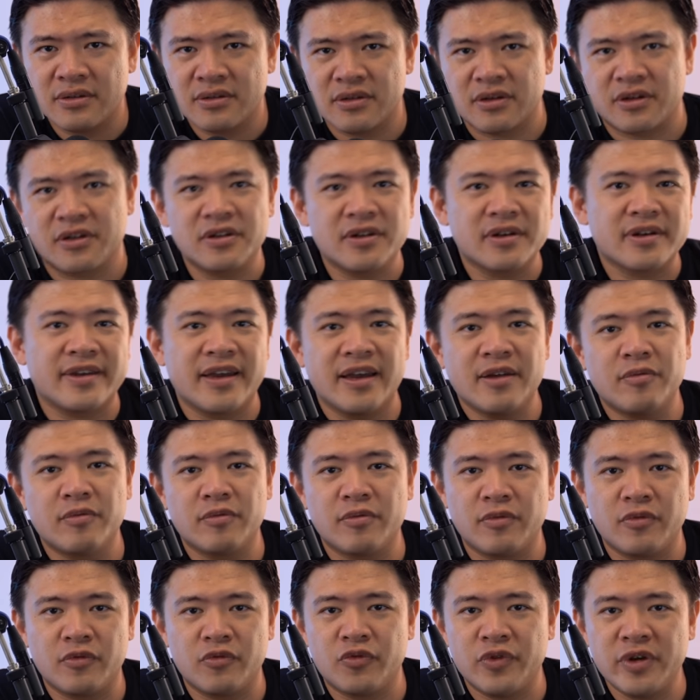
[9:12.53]
They're going to get
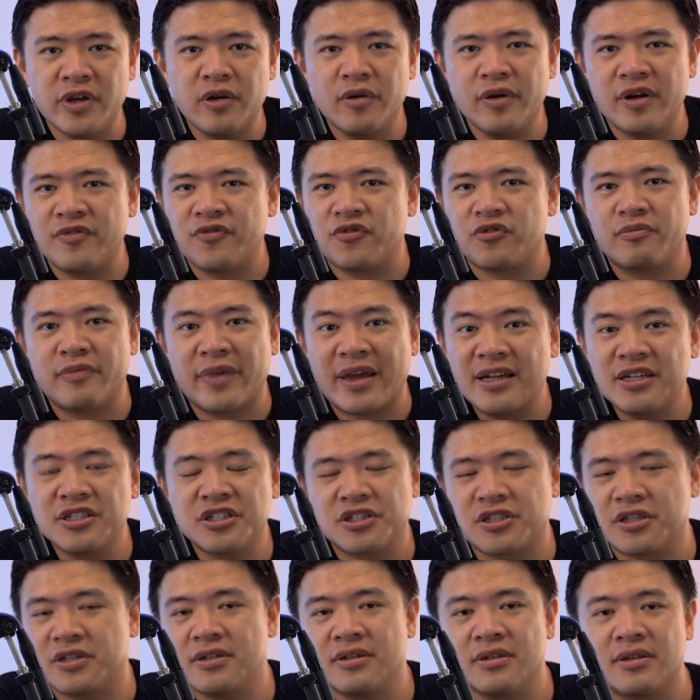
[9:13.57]
real
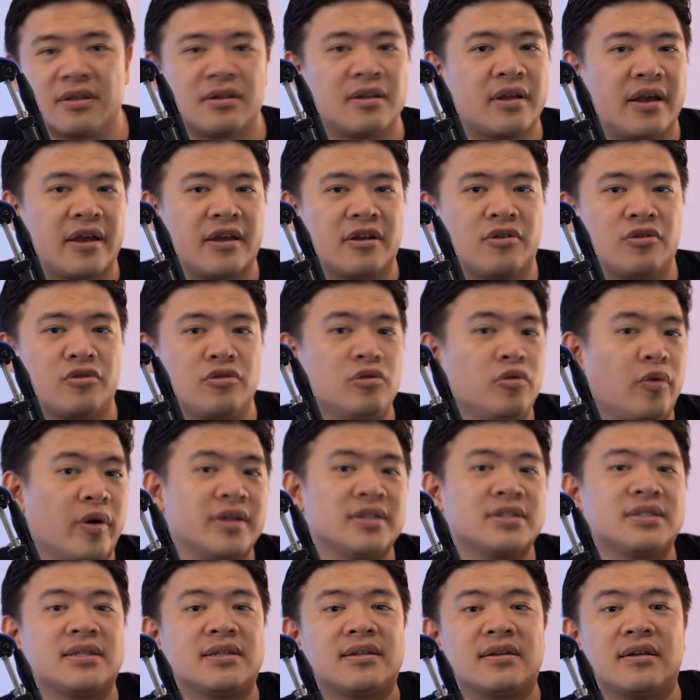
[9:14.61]
information like who
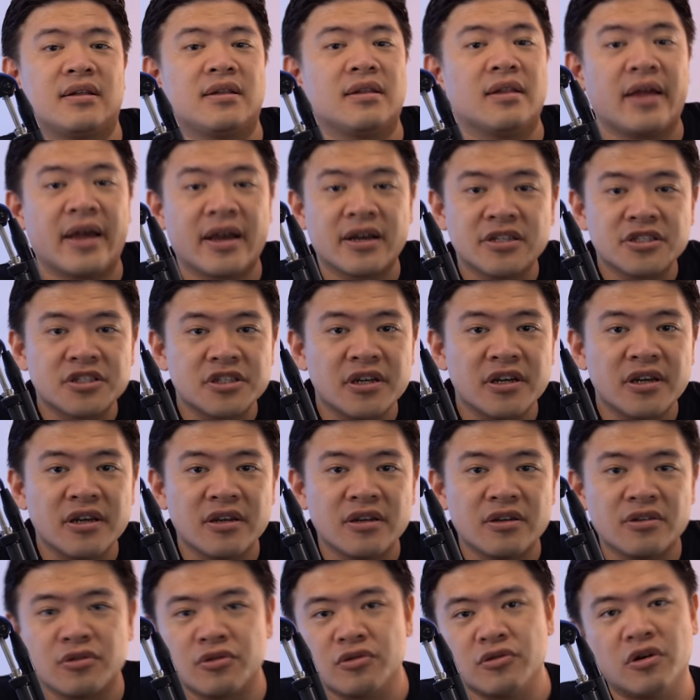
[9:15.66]
wins an
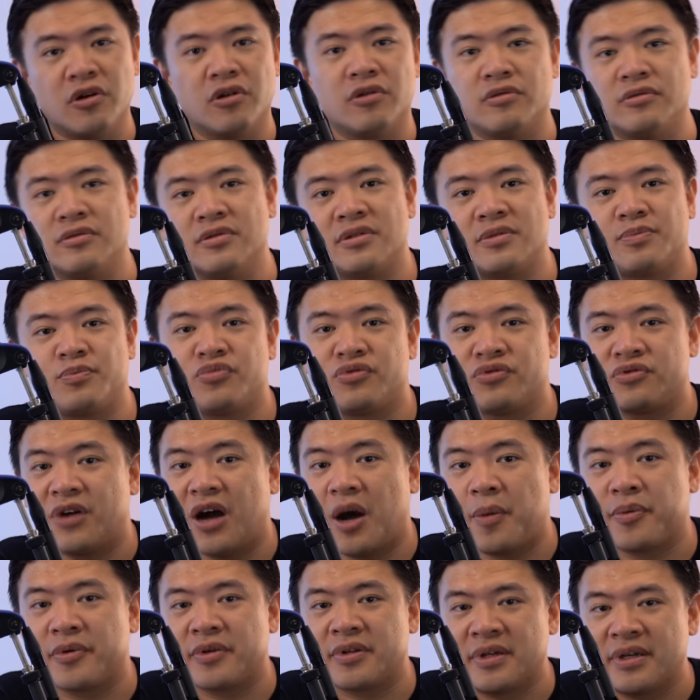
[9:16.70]
election, who owns
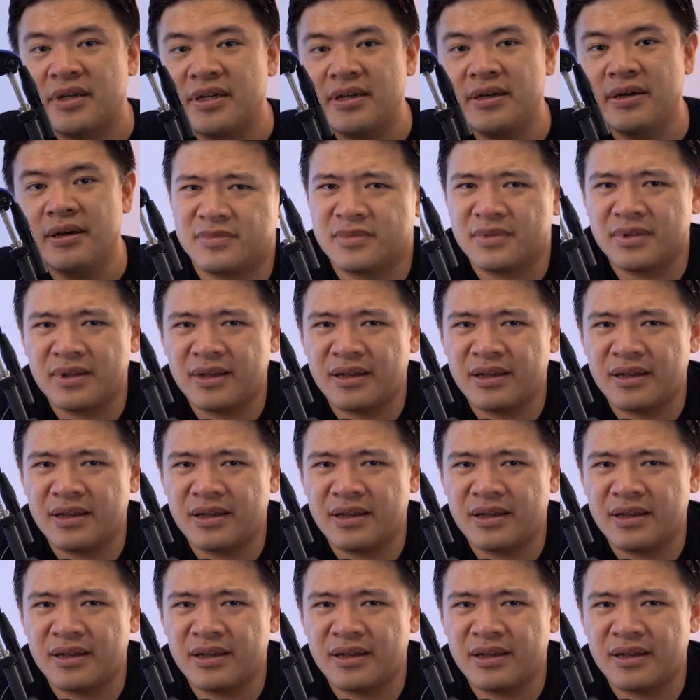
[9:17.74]
property.